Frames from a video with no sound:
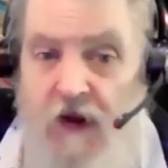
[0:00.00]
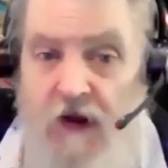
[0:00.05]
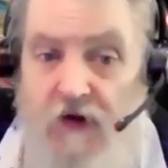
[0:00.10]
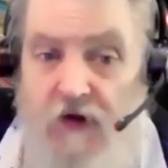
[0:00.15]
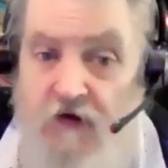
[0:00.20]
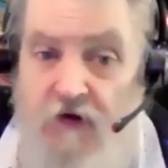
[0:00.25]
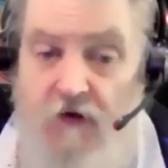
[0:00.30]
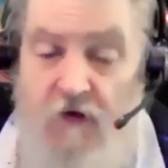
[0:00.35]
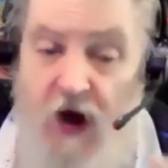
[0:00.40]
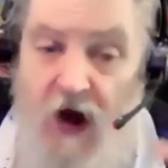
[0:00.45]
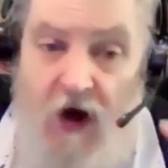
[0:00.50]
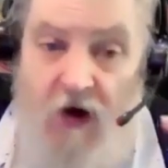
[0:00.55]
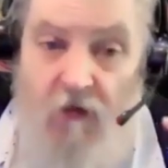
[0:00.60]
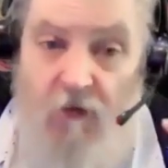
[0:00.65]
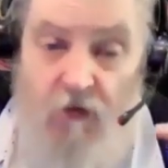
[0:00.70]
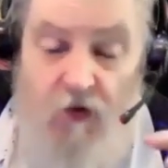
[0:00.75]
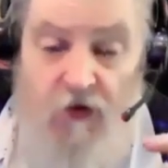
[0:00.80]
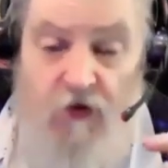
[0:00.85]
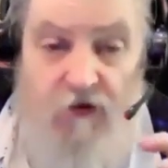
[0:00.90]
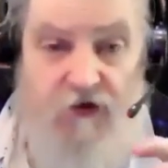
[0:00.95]
So our
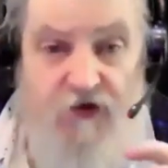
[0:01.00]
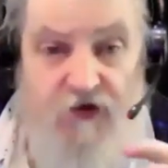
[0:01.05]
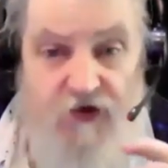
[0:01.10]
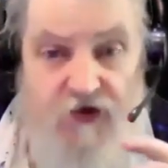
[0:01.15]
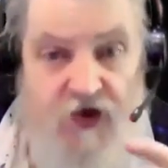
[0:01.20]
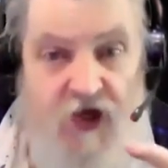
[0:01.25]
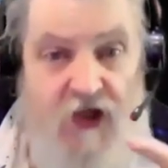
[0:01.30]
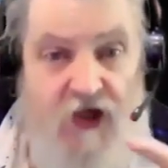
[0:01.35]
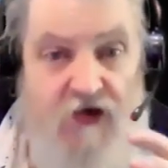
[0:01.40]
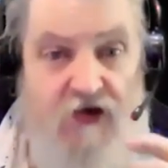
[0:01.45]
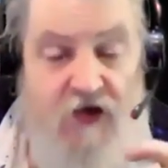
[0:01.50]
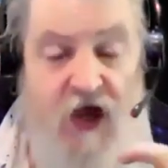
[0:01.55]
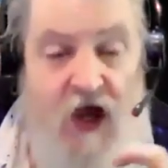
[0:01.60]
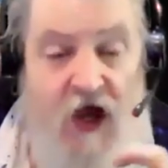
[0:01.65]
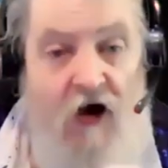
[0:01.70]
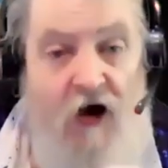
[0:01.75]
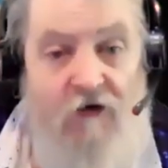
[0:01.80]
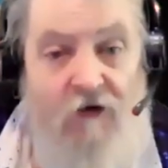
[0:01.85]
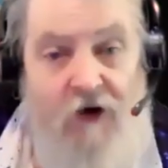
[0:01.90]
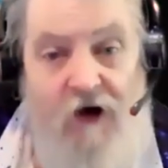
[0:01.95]
moods change
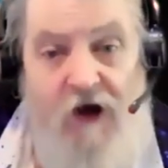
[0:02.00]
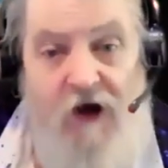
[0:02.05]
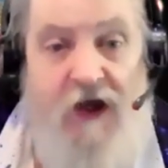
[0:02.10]
our